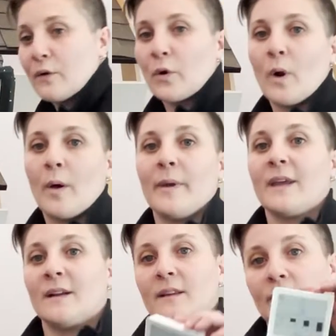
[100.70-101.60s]
overwhelming
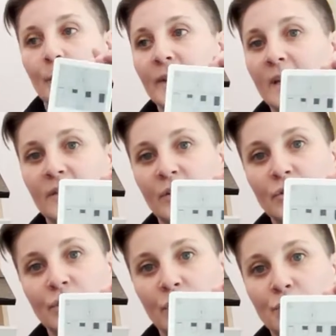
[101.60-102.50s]
and a little bit easier
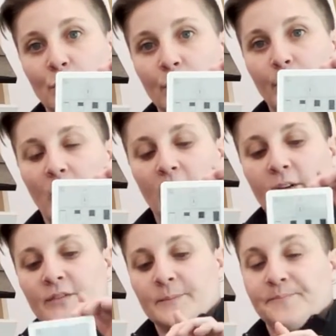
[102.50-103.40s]
to control your
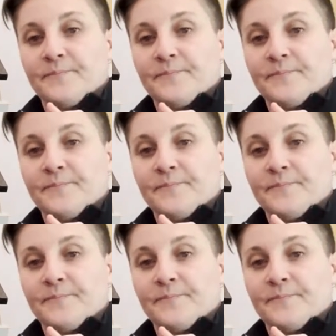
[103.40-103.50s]
products.